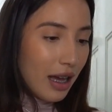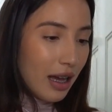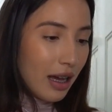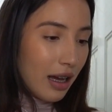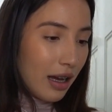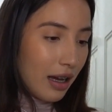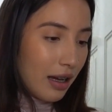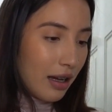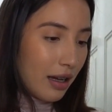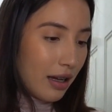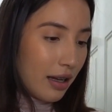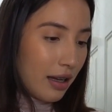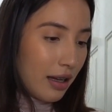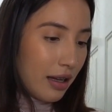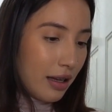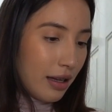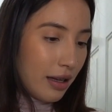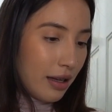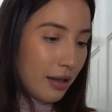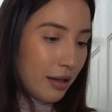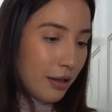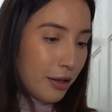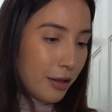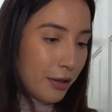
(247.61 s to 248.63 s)

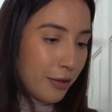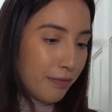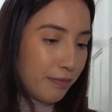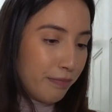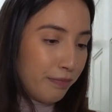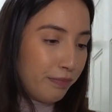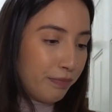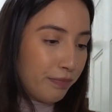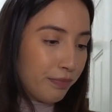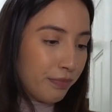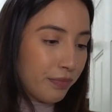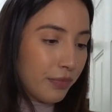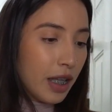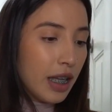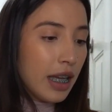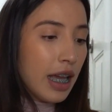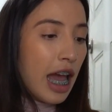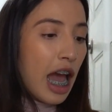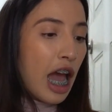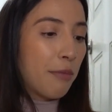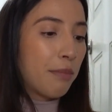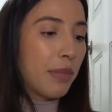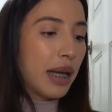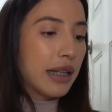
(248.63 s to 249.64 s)

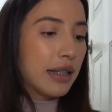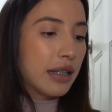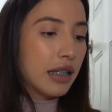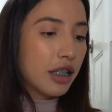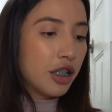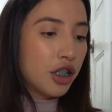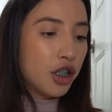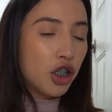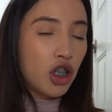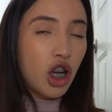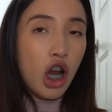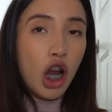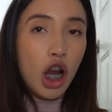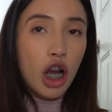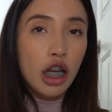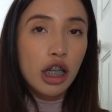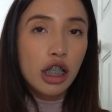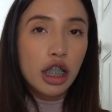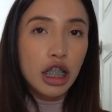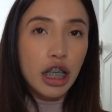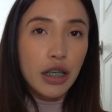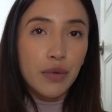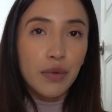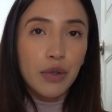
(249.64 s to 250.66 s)
And my
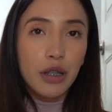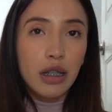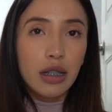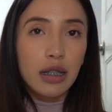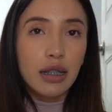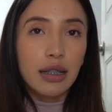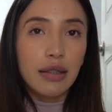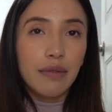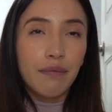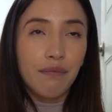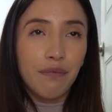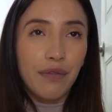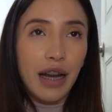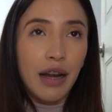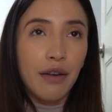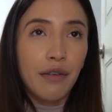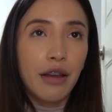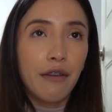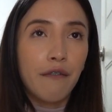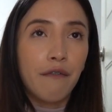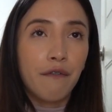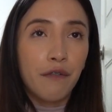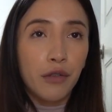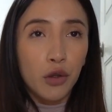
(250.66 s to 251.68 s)
discharge, it was
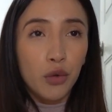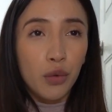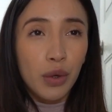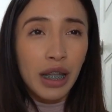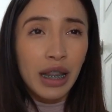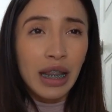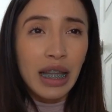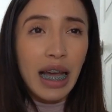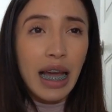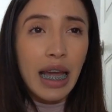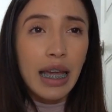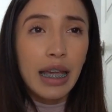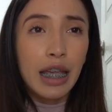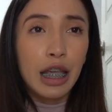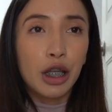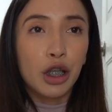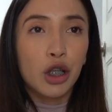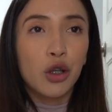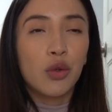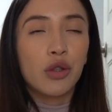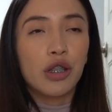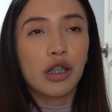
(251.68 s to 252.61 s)
very fluid like, you know,